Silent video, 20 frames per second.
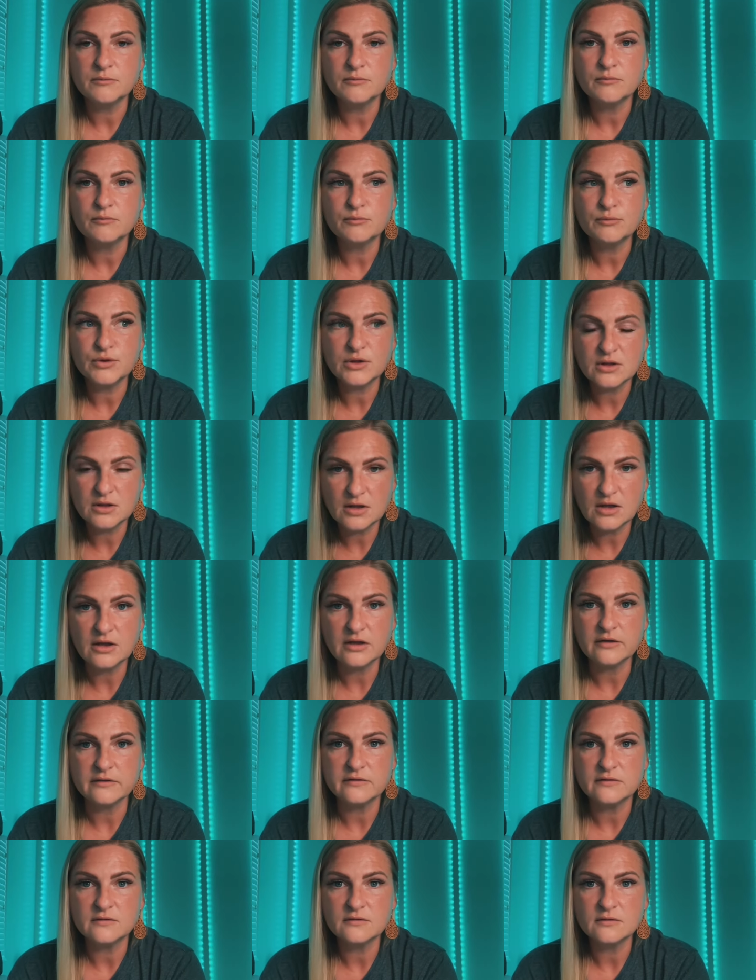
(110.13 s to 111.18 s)

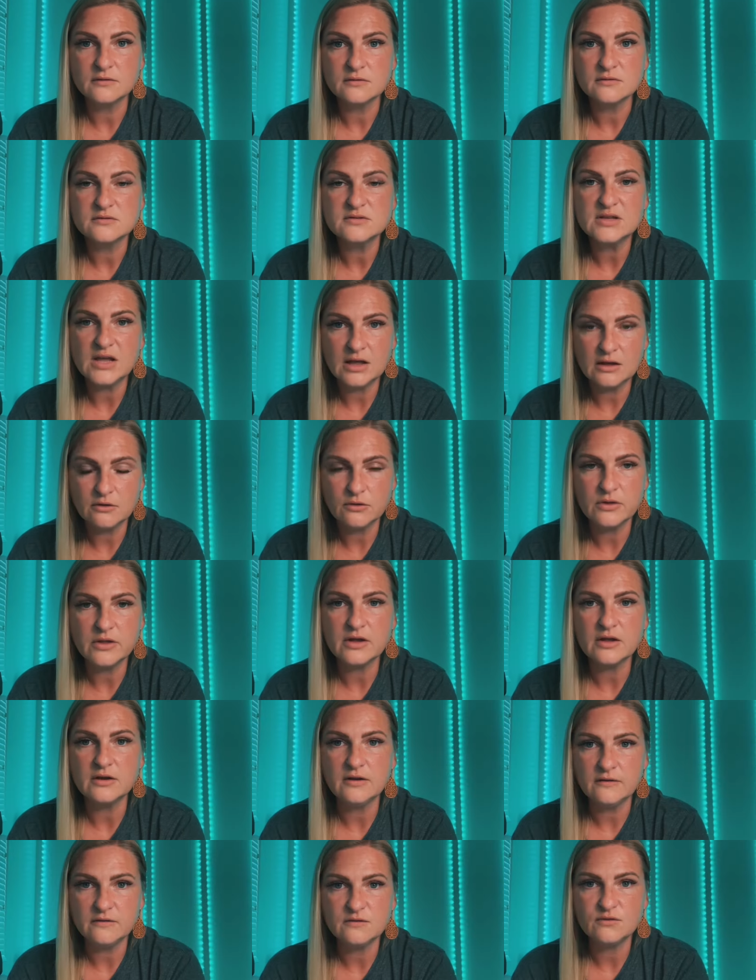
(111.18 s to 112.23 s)
Please take a look at
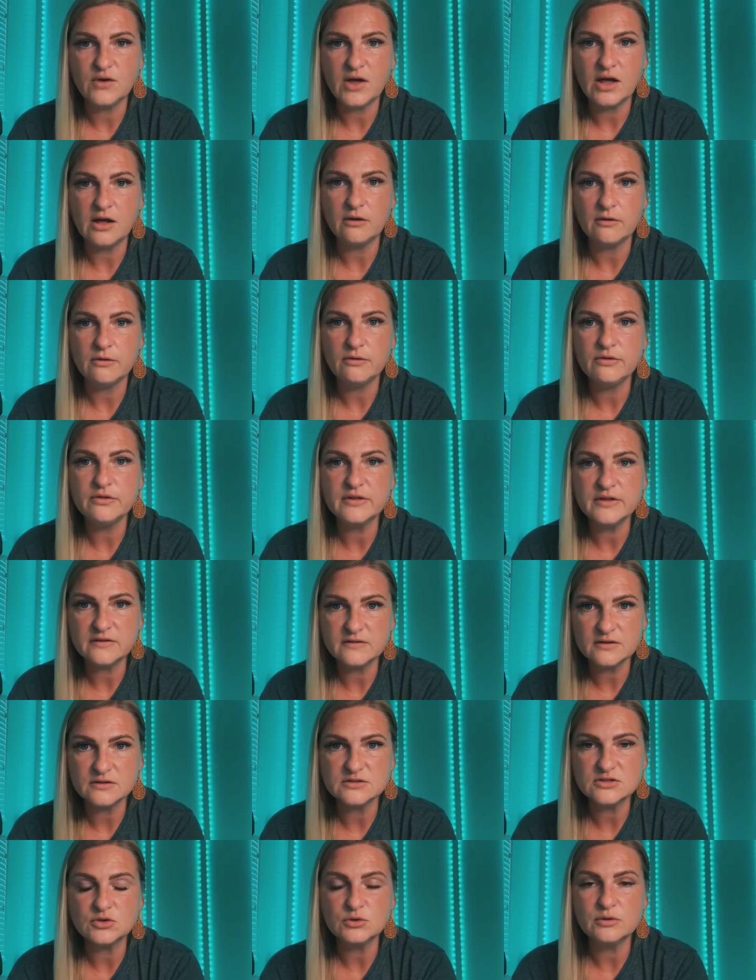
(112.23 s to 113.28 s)
his file, listen
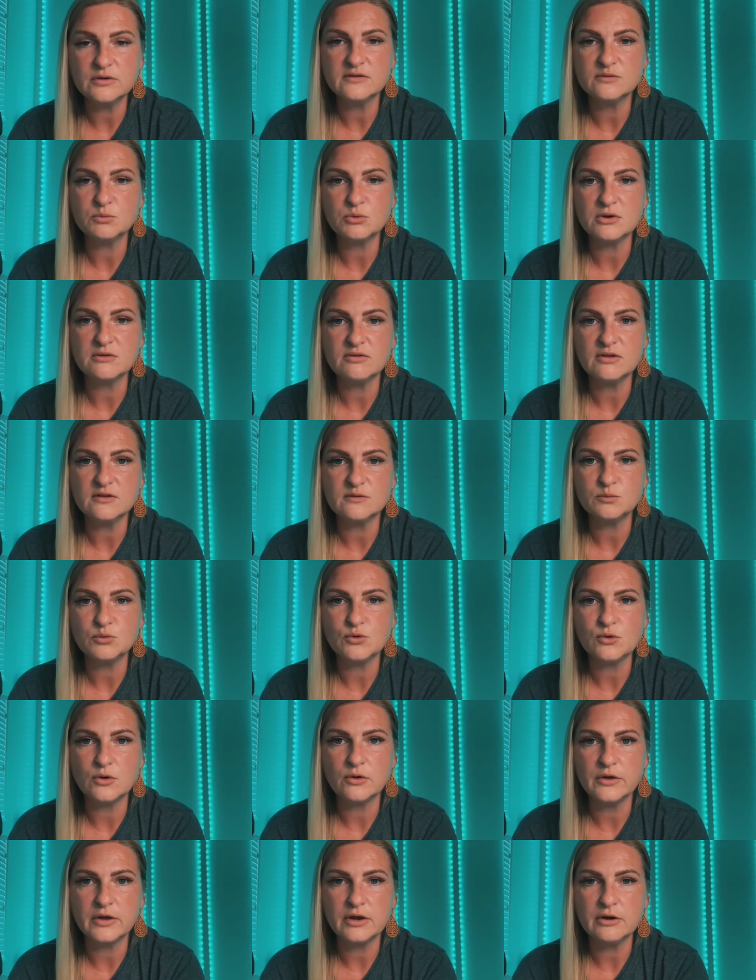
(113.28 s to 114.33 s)
to his previous
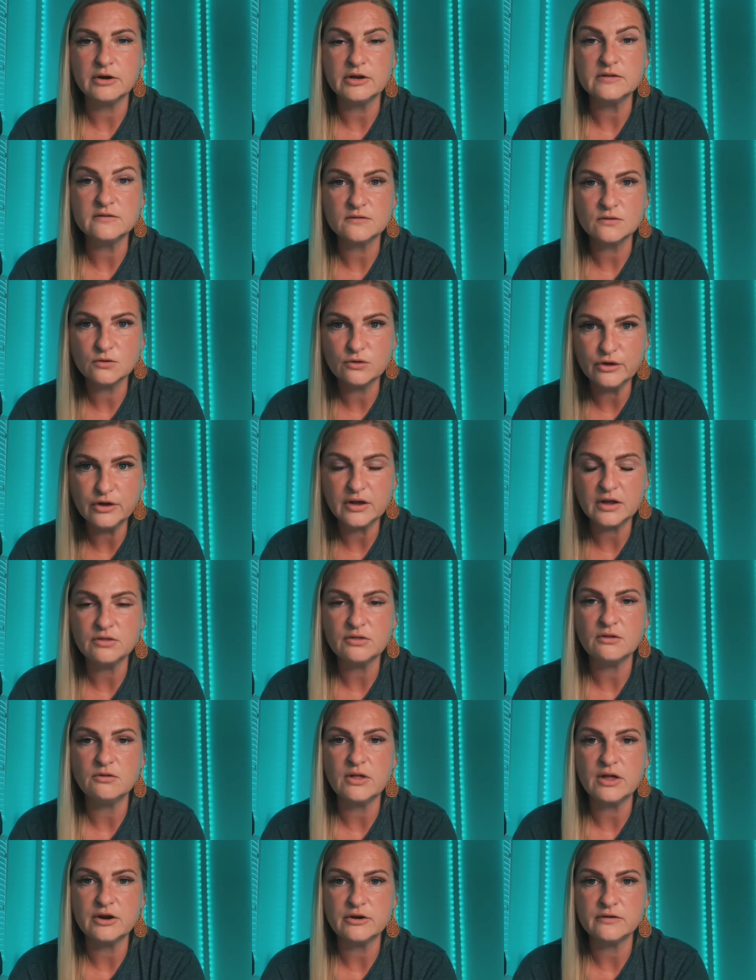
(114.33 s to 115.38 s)
parole hearings, look at the
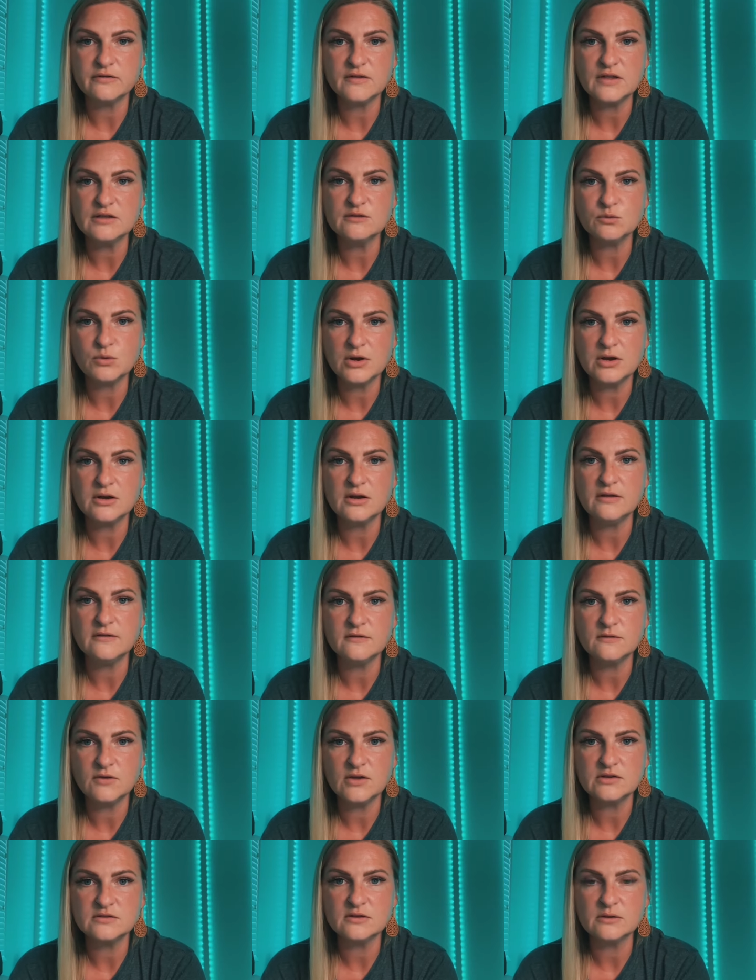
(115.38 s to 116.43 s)
letters he's written his
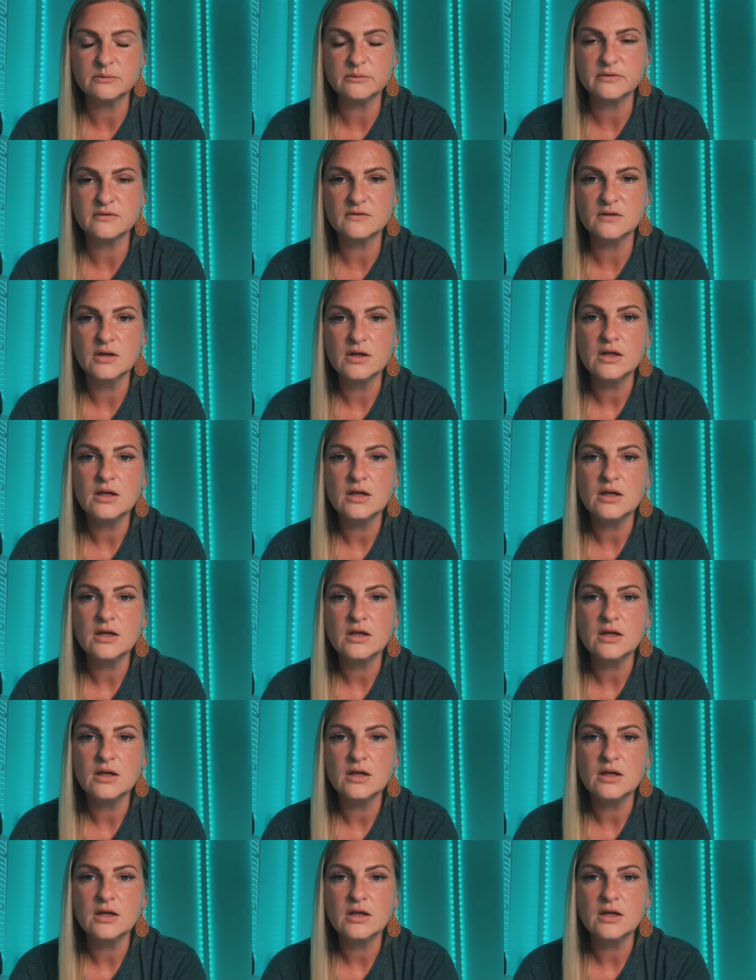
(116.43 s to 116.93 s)
victims,